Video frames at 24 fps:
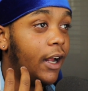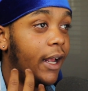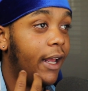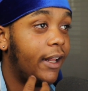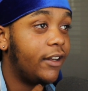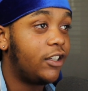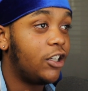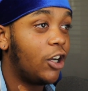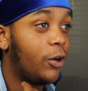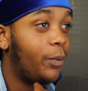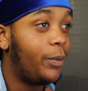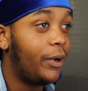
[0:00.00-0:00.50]

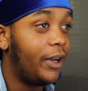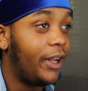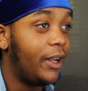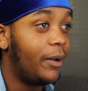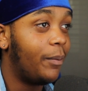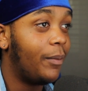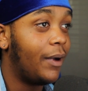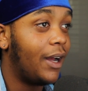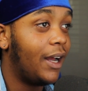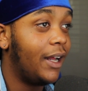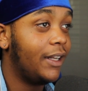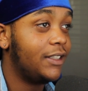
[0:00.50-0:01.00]

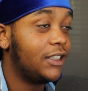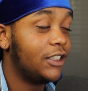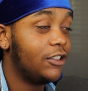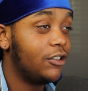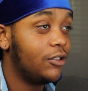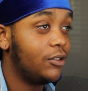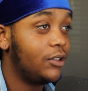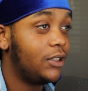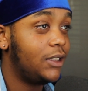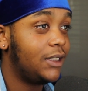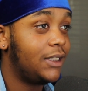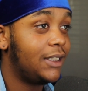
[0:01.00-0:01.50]
interpreted by
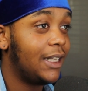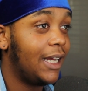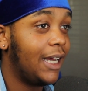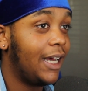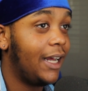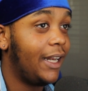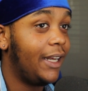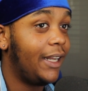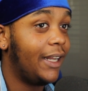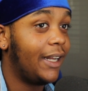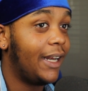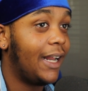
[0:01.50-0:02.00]
general
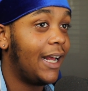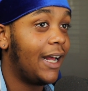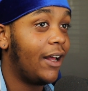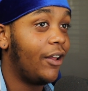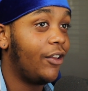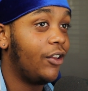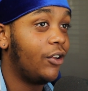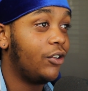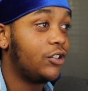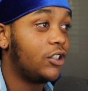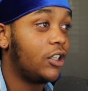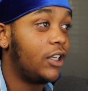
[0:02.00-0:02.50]
society and how
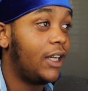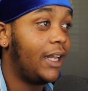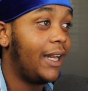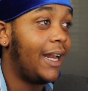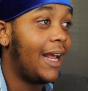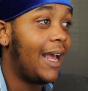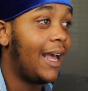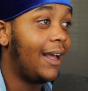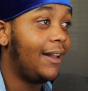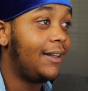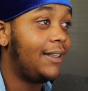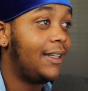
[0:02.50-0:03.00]
those are
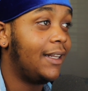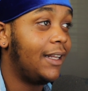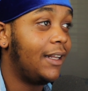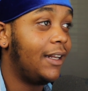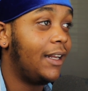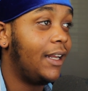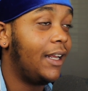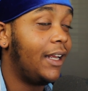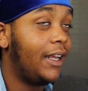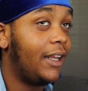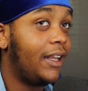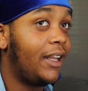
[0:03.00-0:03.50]

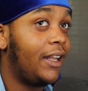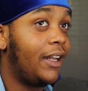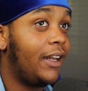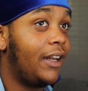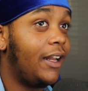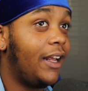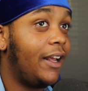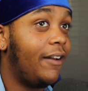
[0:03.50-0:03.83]
enacted and